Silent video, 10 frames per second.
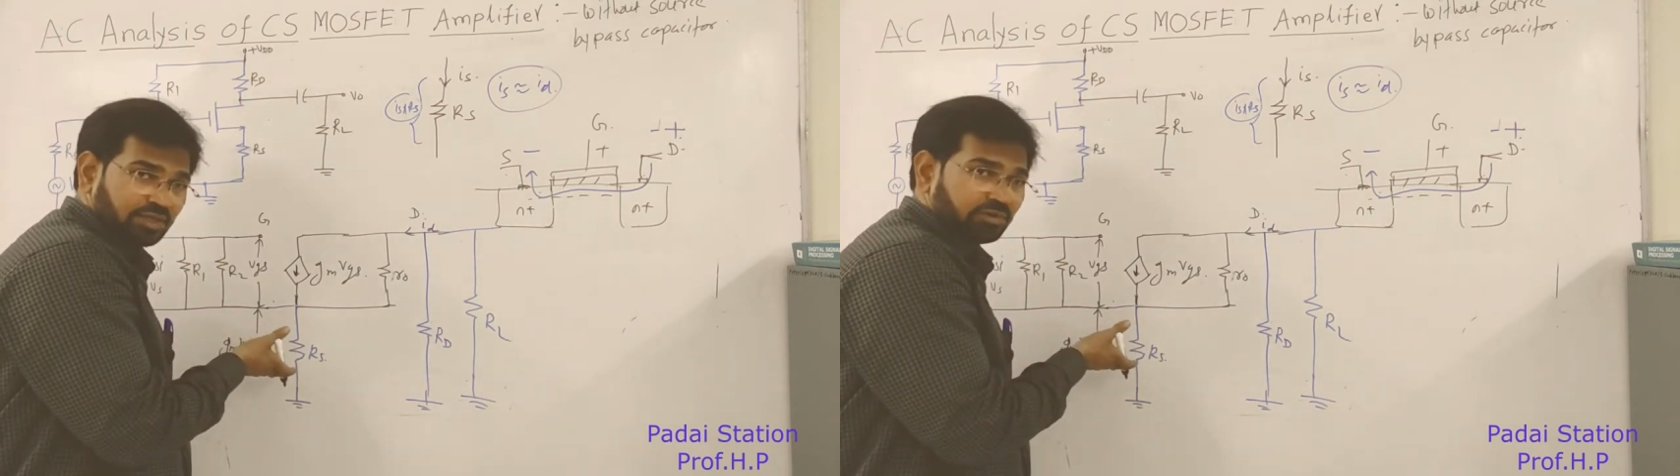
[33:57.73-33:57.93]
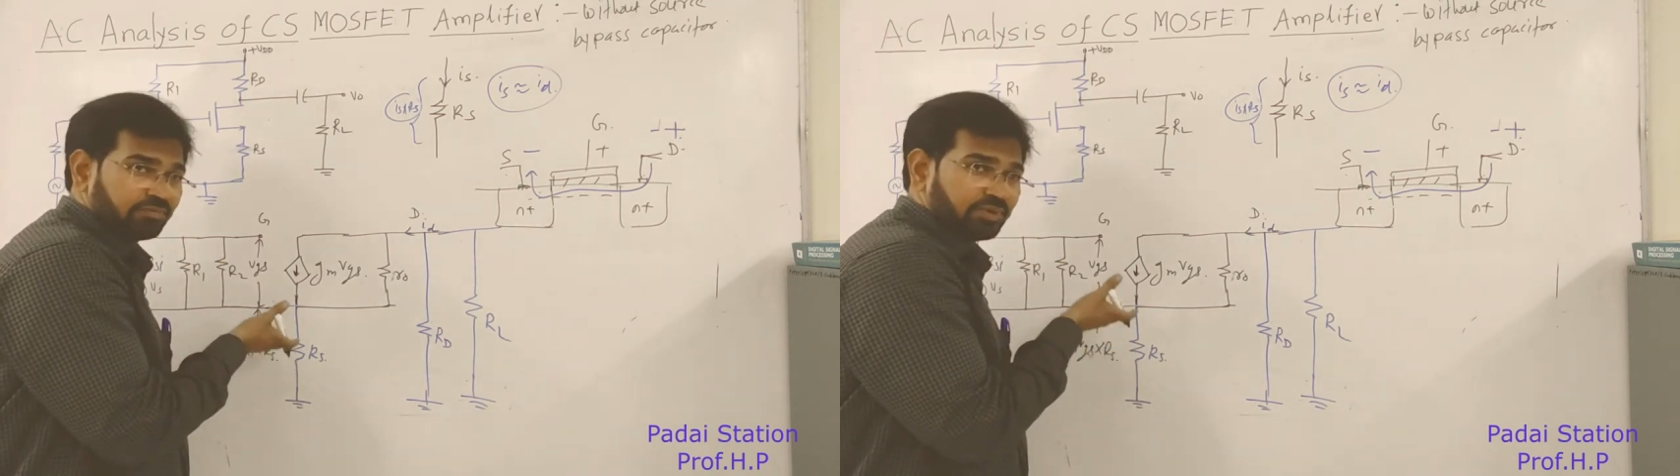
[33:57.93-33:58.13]

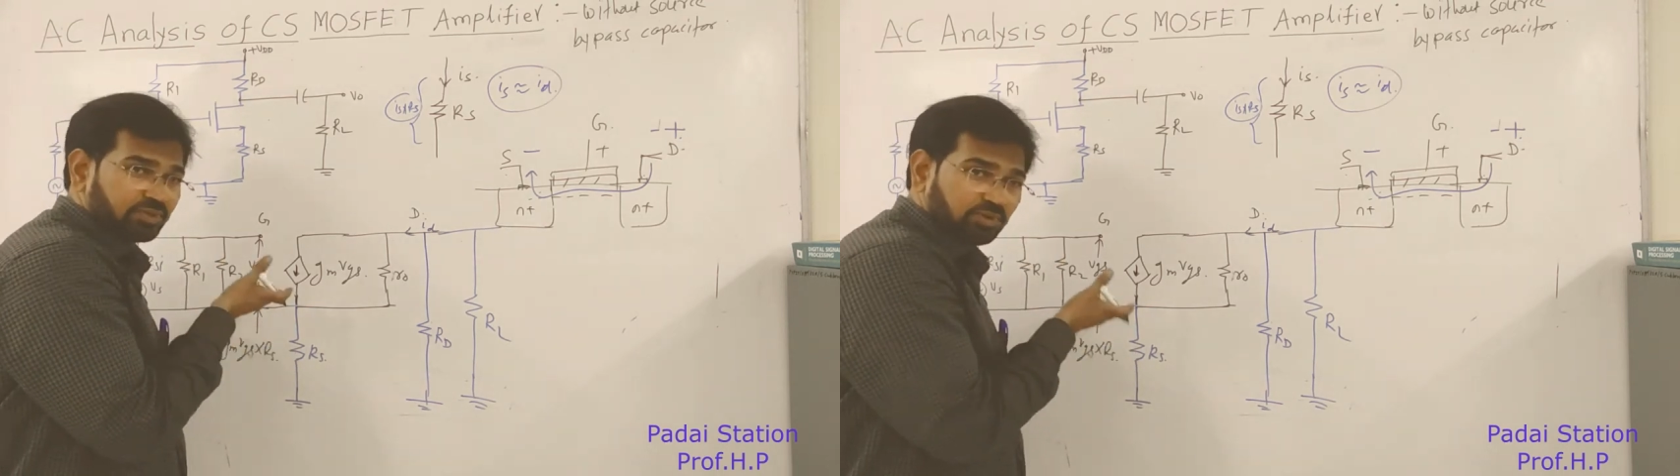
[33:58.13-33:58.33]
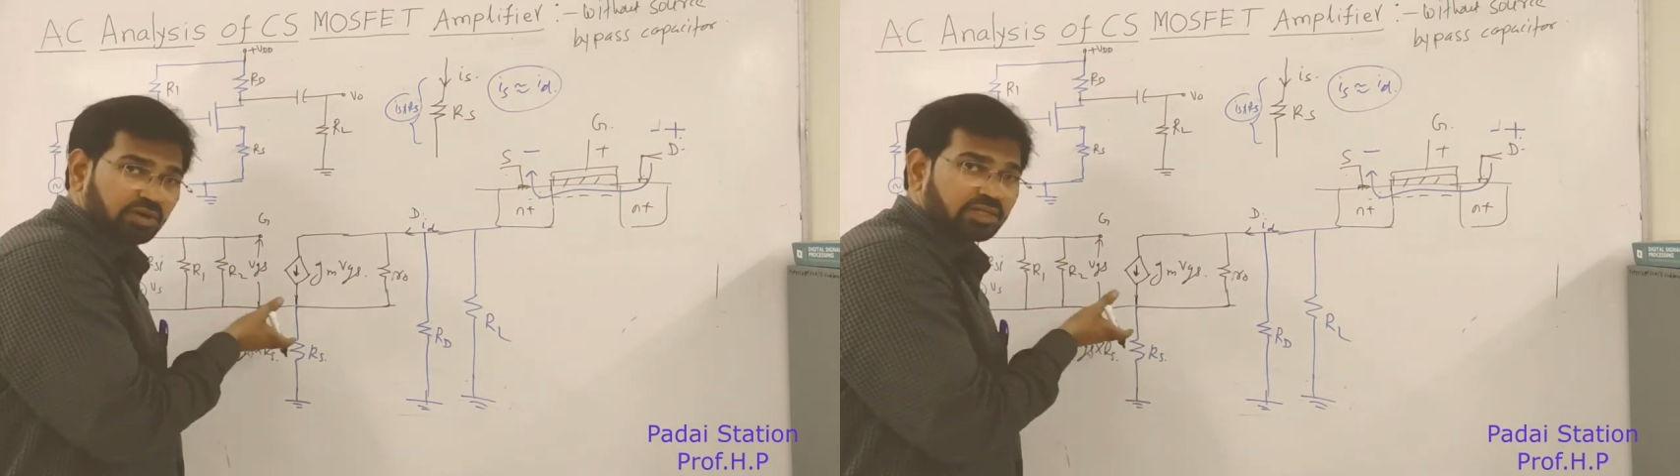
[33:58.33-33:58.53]
If we
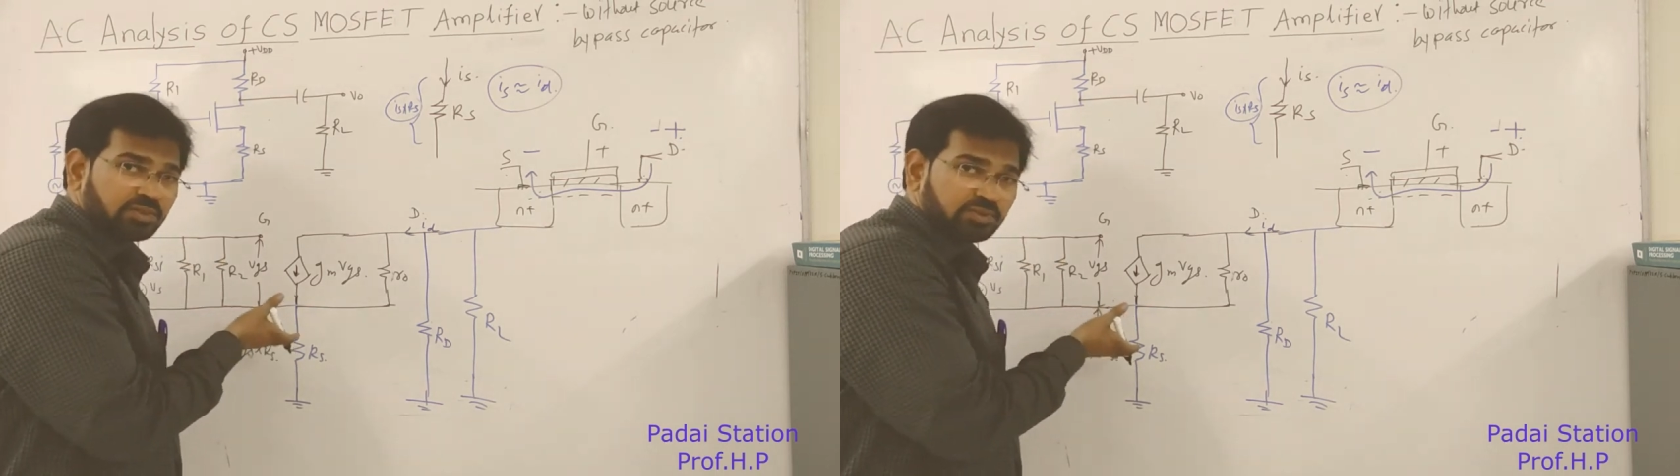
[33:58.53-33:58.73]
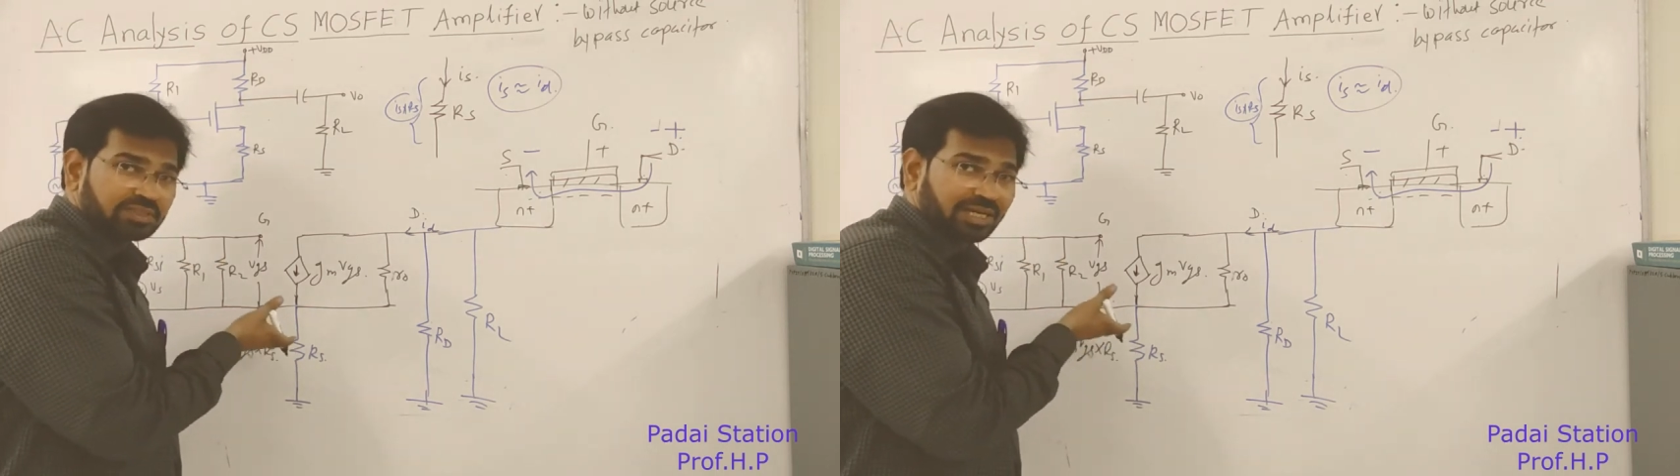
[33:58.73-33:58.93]
do not
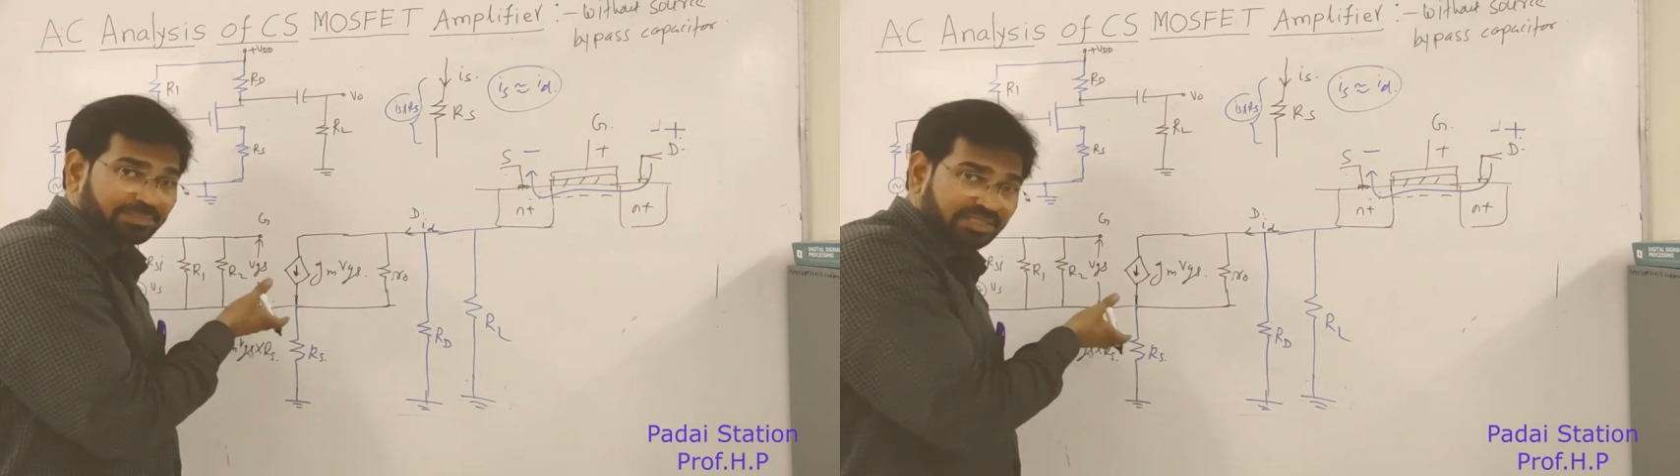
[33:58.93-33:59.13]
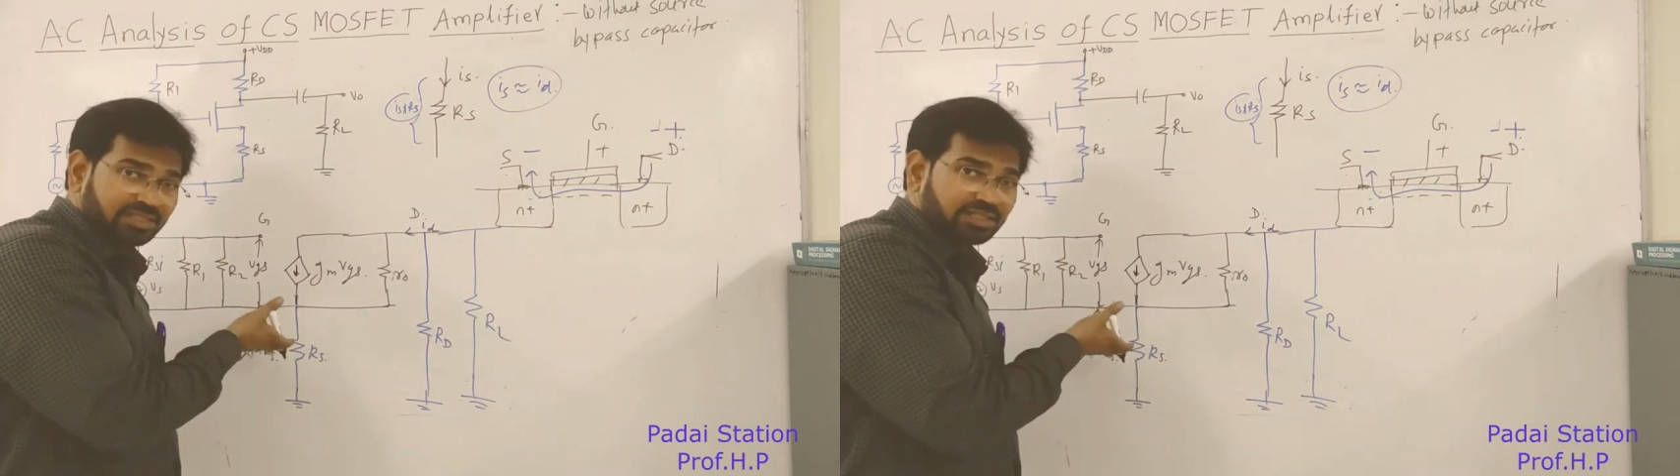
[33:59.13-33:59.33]
use
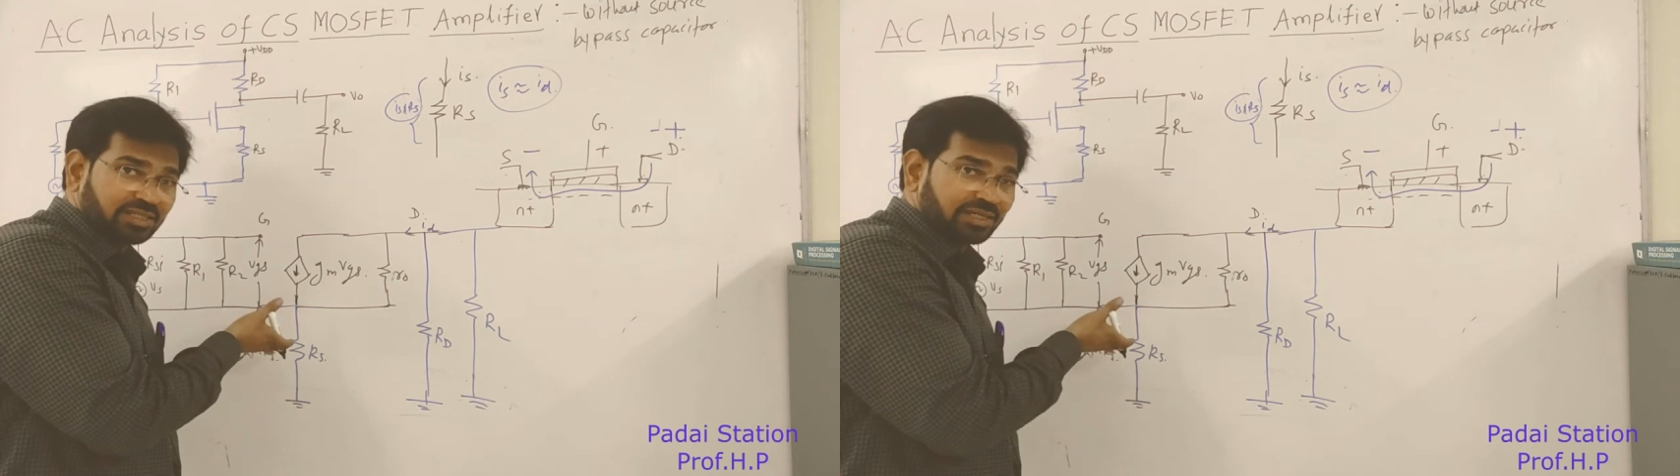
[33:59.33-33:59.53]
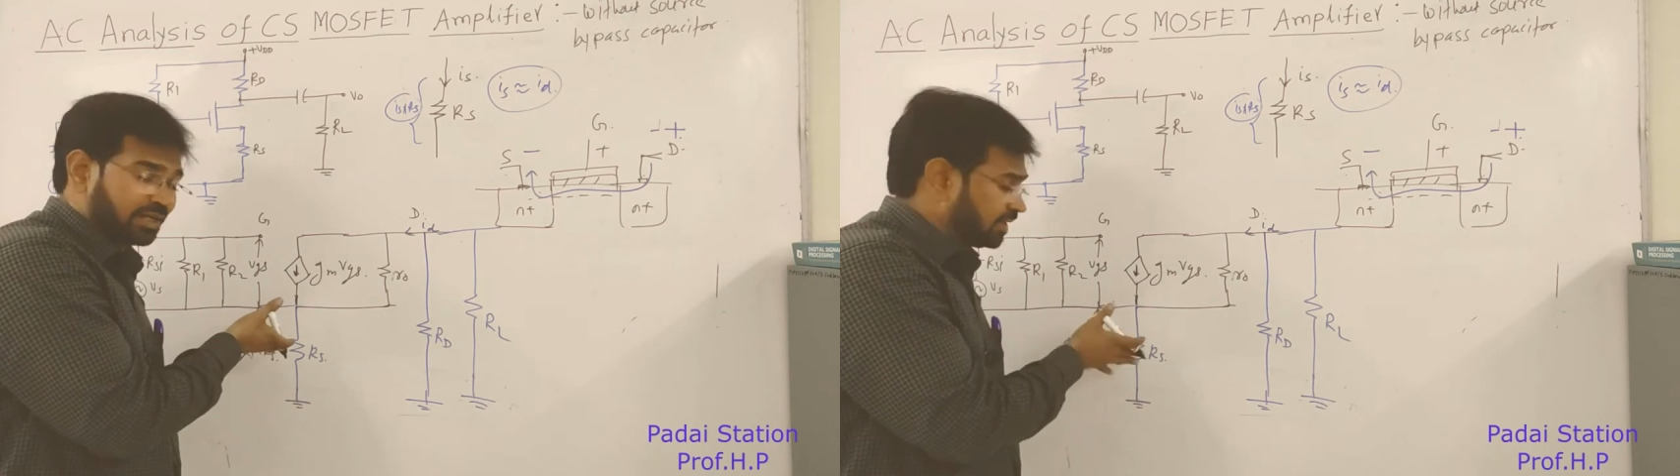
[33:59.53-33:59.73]

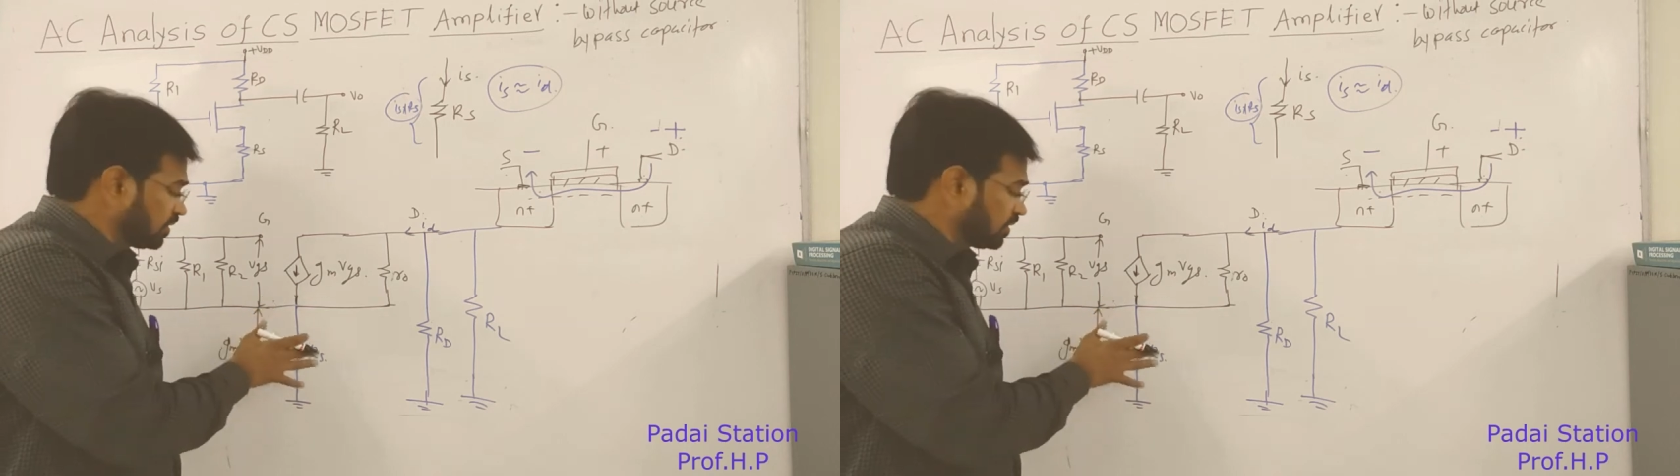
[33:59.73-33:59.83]
capacitor